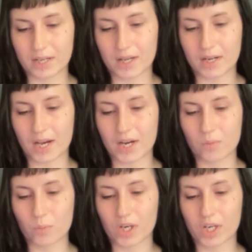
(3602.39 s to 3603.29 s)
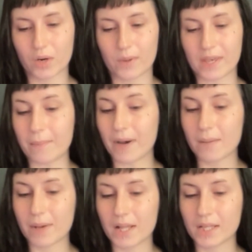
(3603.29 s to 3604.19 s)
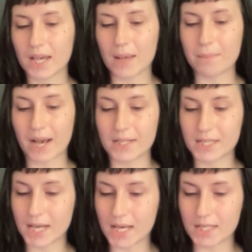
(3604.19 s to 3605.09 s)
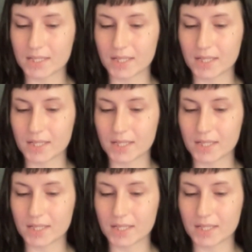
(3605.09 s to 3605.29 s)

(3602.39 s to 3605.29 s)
an iron worker with a pot belly and bad taste.